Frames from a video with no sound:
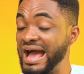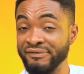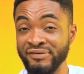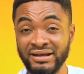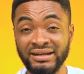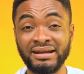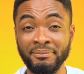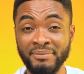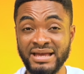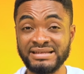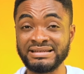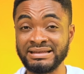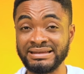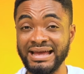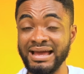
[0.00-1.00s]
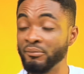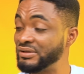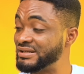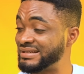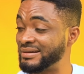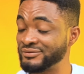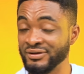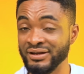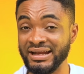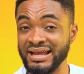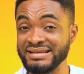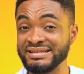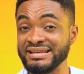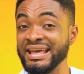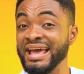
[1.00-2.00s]
I've had an amazing time with the Samsung
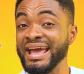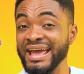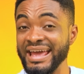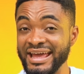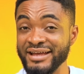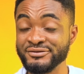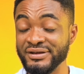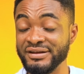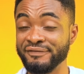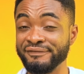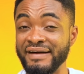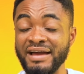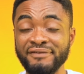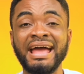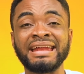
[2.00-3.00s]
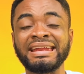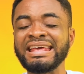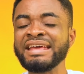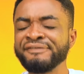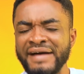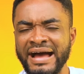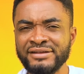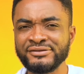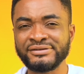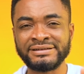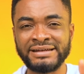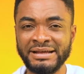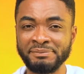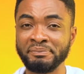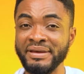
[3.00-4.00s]
Galaxy A25, and if I had to
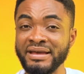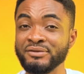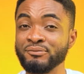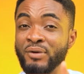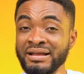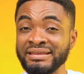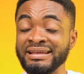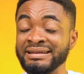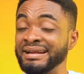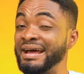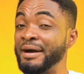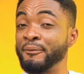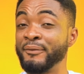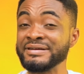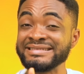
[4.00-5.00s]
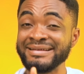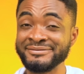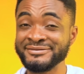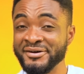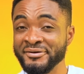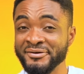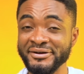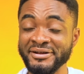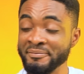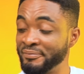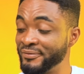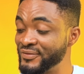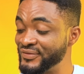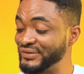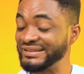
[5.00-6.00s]
nitpick one thing that I wish Samsung could
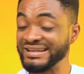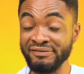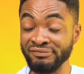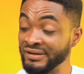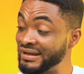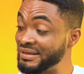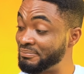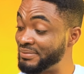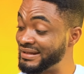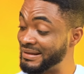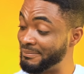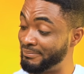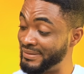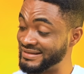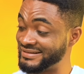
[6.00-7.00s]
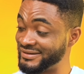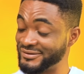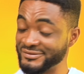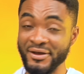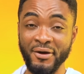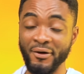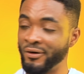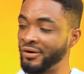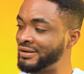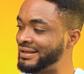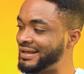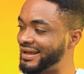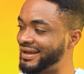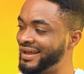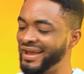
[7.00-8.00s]
improve, it would definitely be the bezels on
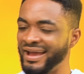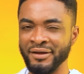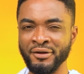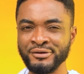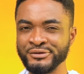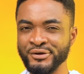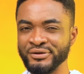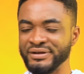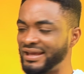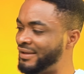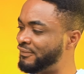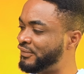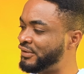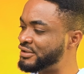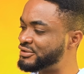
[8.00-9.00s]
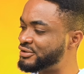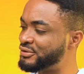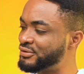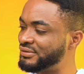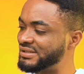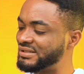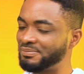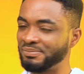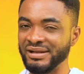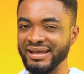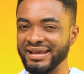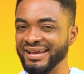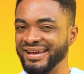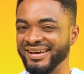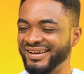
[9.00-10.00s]
here, and also the Infinity U
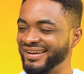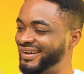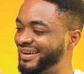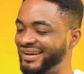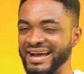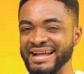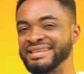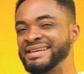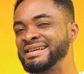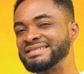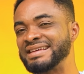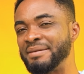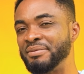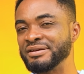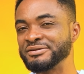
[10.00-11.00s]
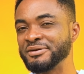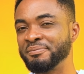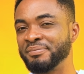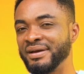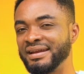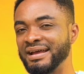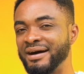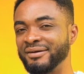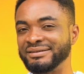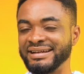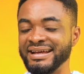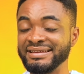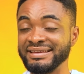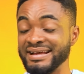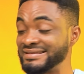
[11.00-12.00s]
display. I think it's a little bit
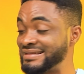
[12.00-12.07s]
outdated.